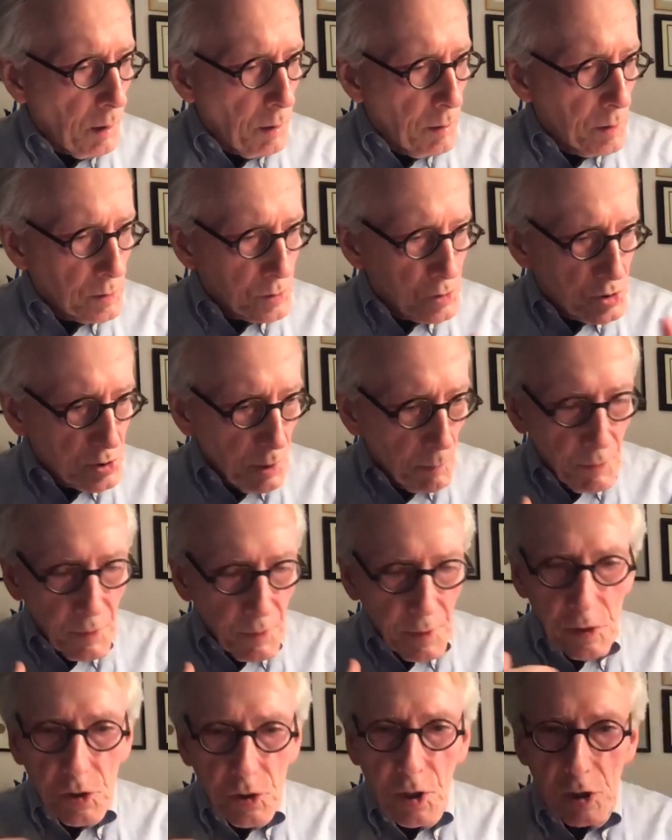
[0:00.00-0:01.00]
some of
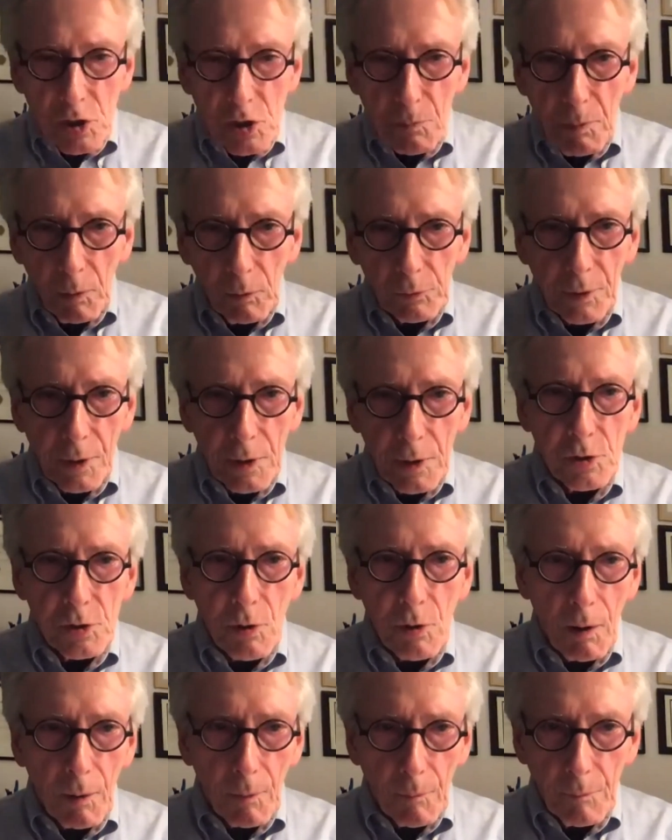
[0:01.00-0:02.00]
these disabilities
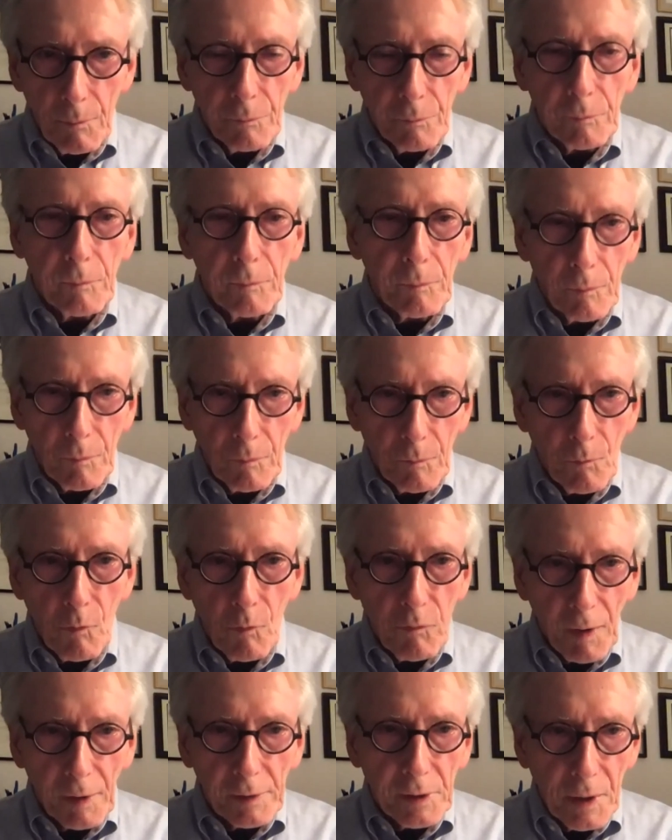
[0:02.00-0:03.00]
are
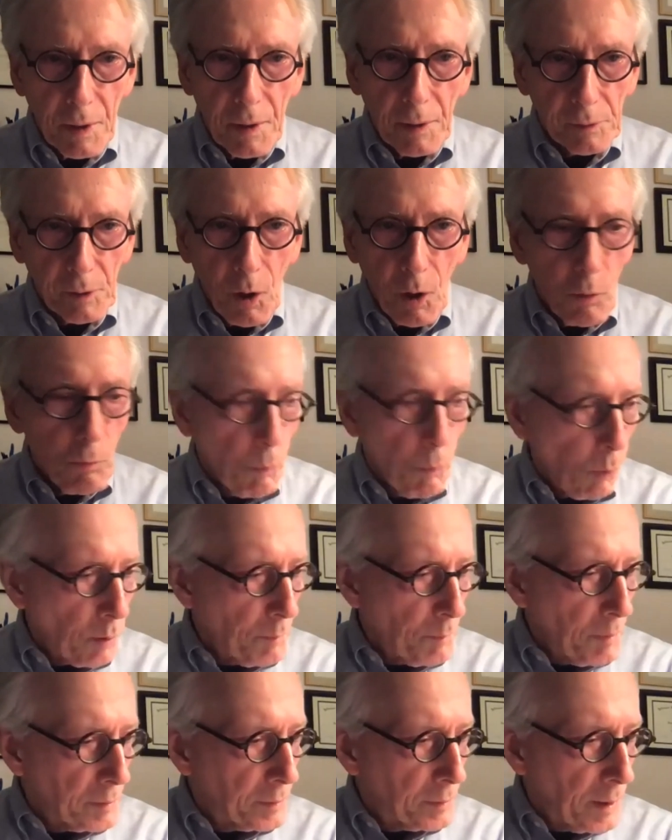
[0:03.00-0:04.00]
reflected in
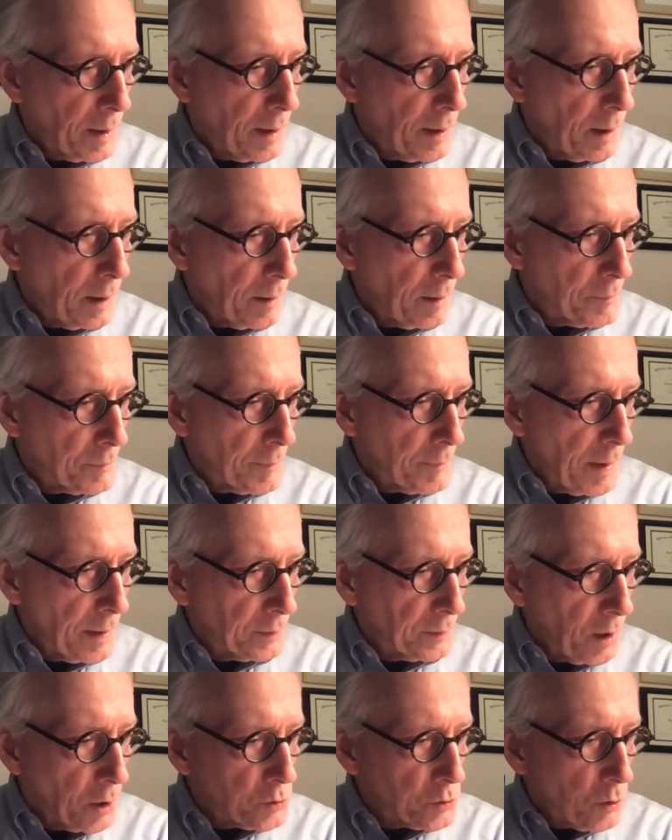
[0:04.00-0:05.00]
comorbid and
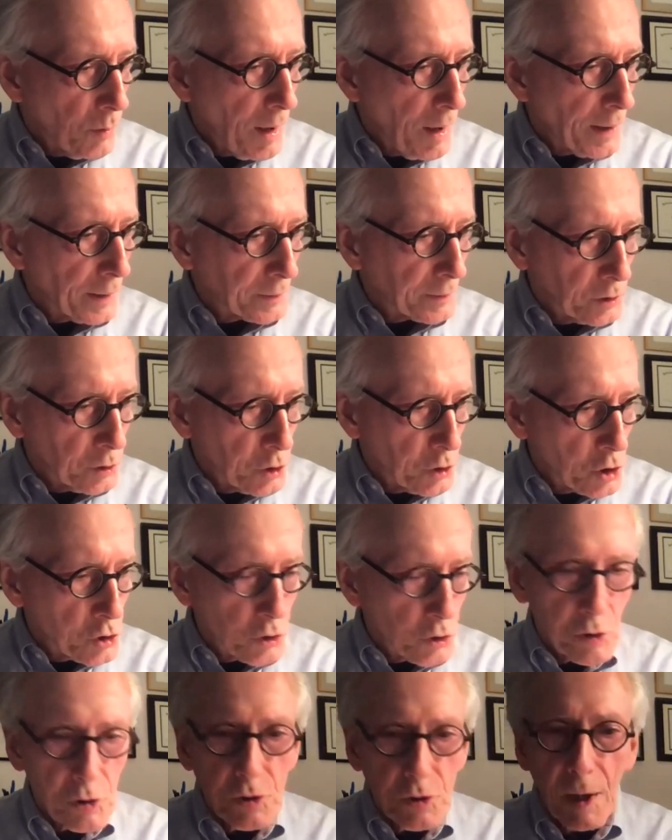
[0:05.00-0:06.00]
underlying
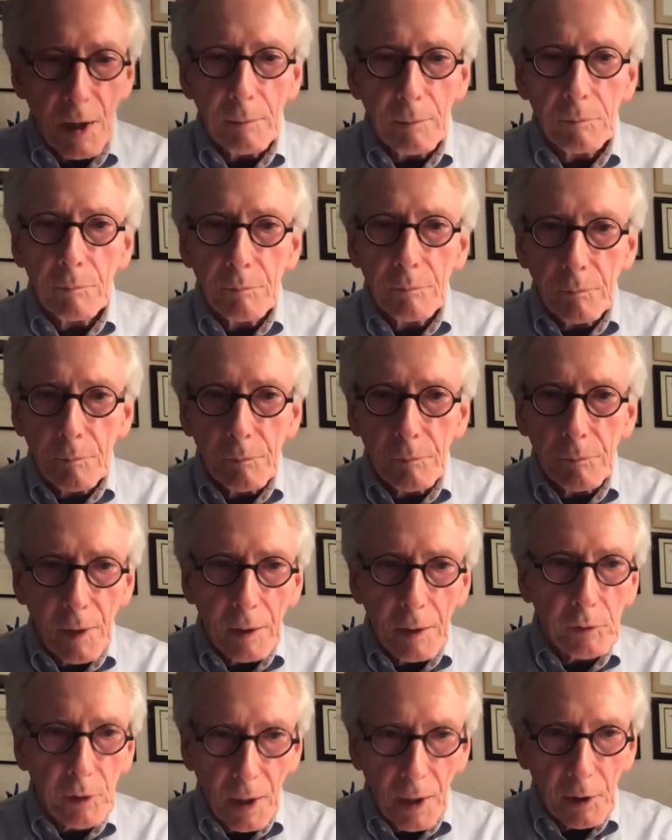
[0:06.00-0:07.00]
conditions that
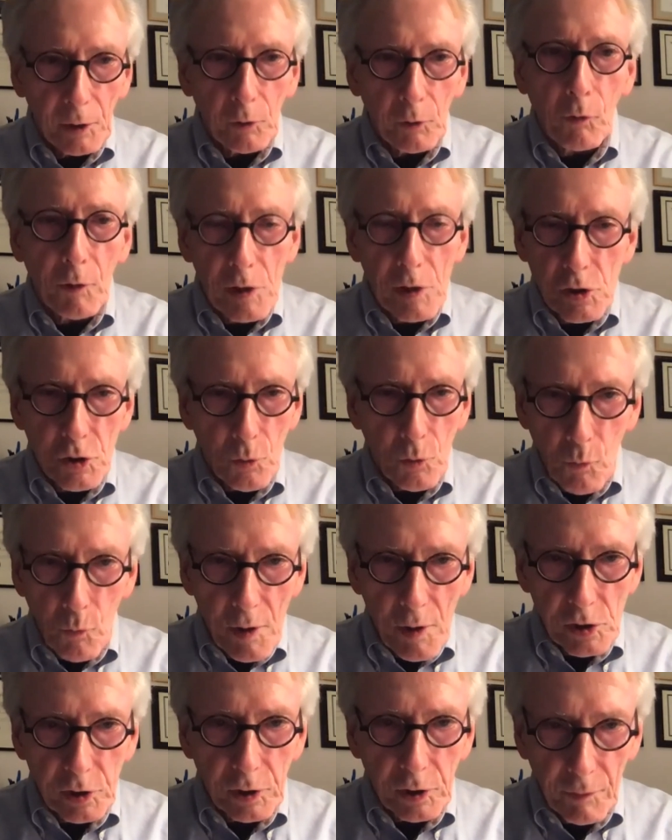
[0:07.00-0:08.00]
can increase the
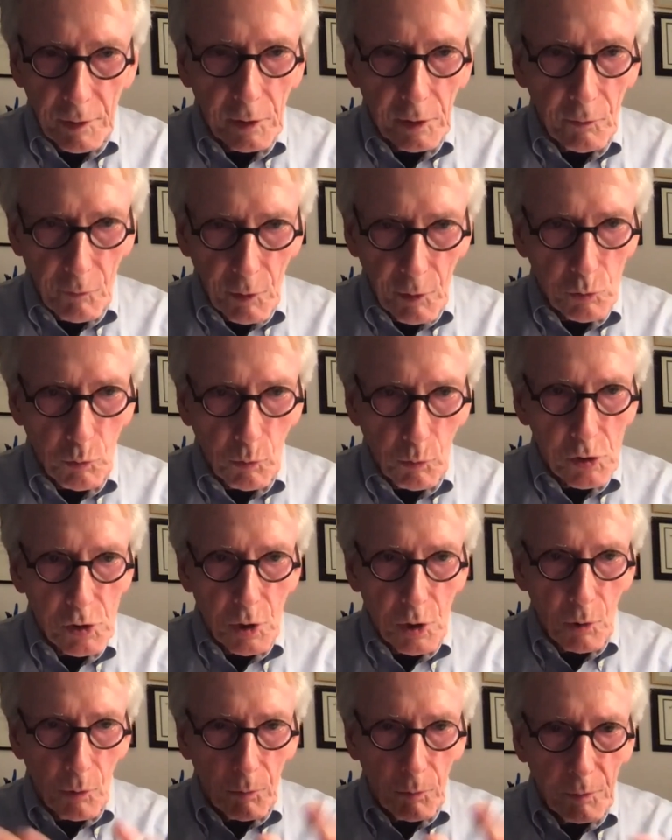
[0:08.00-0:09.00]
risk of individuals.
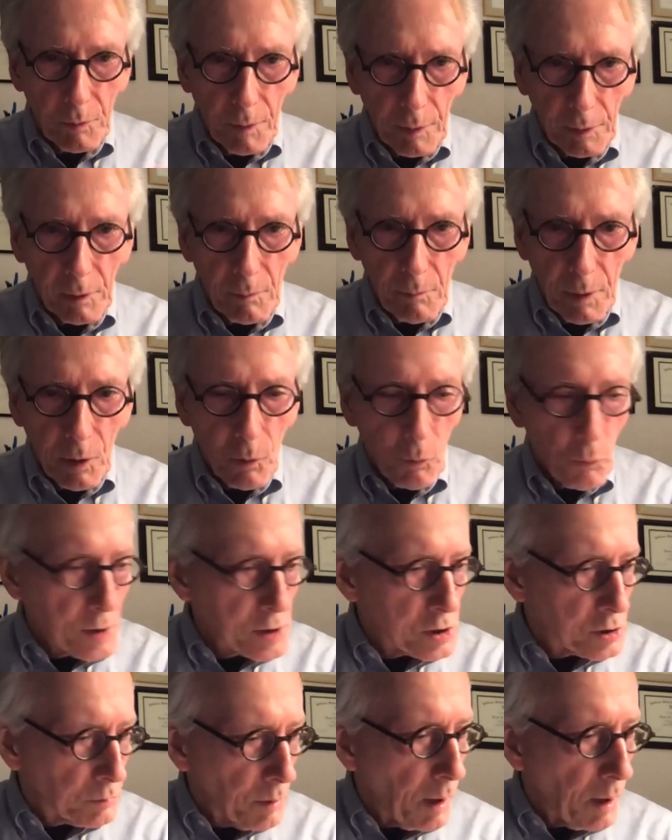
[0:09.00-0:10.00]
So it can be a
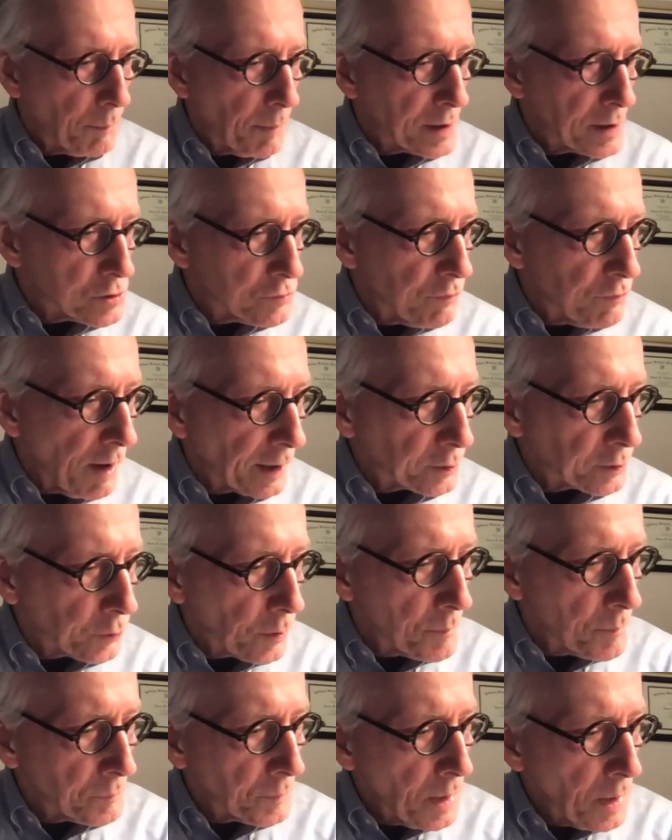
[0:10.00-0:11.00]
risk-based
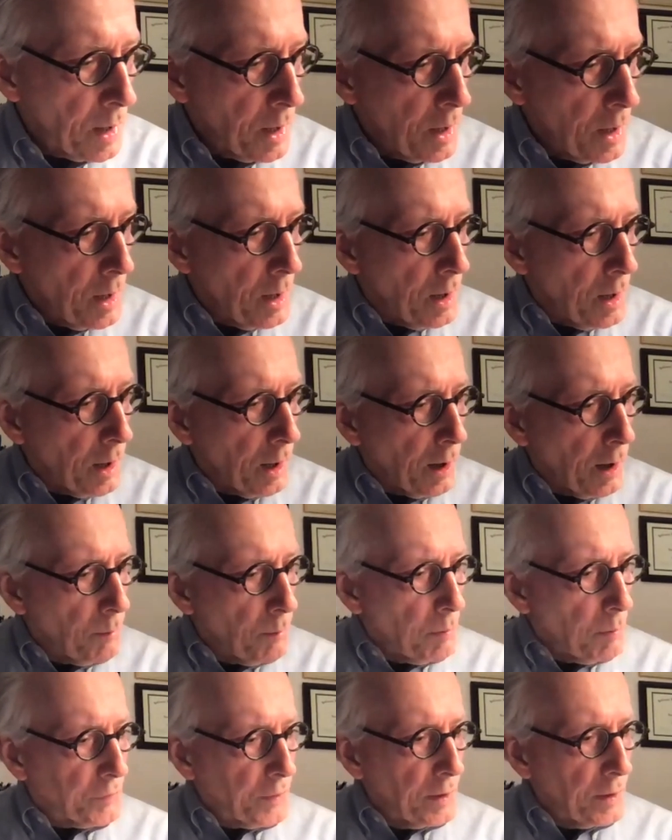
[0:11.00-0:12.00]
factor.
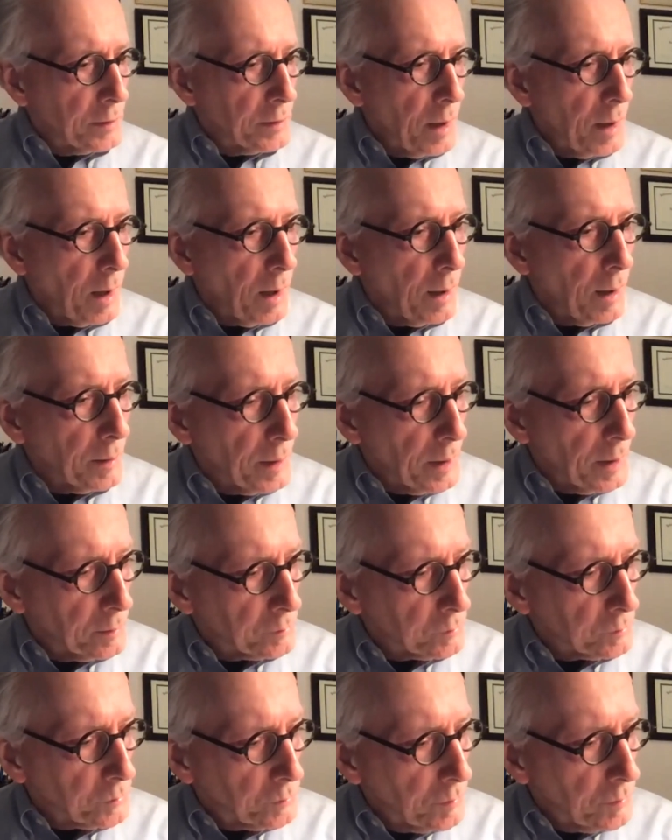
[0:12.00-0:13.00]
But then
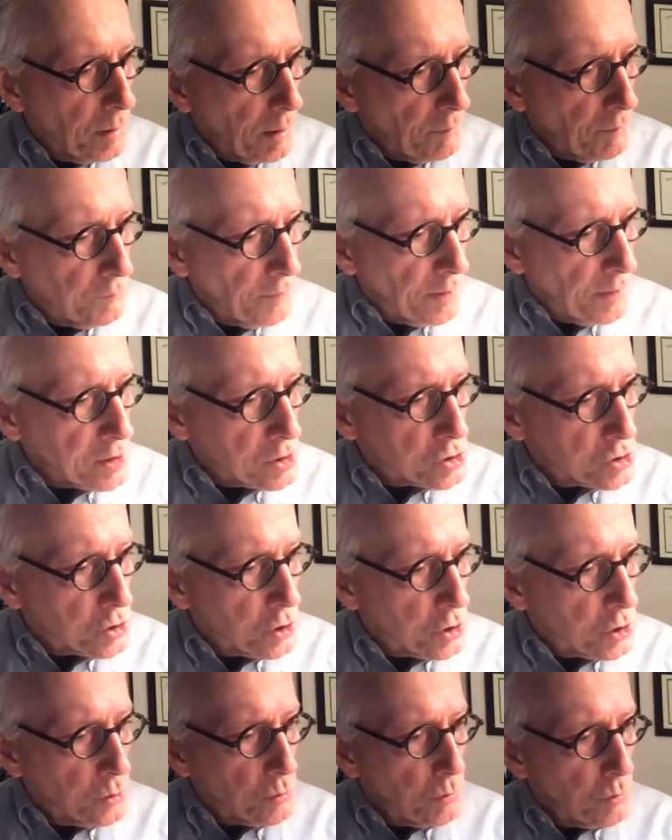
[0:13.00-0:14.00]
in phase
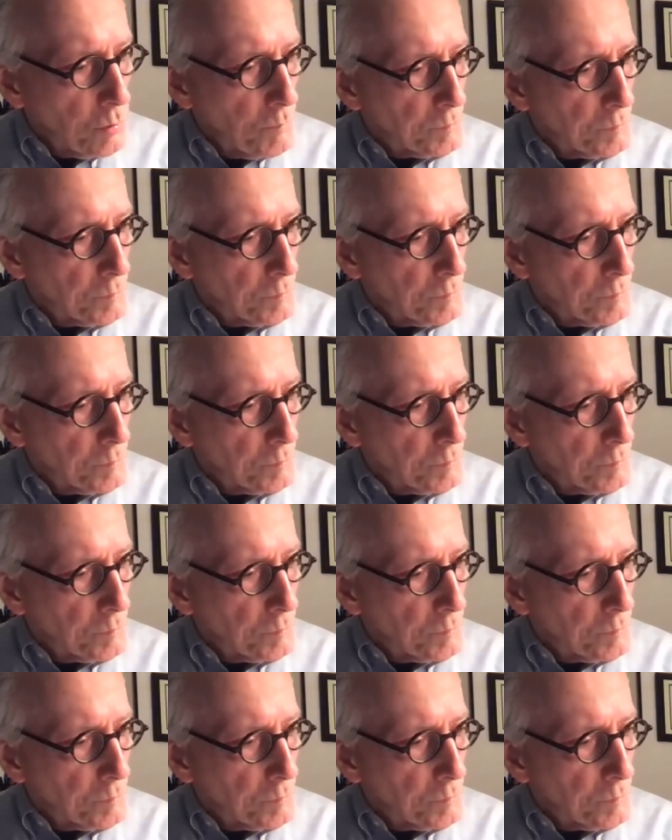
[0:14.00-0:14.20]
2,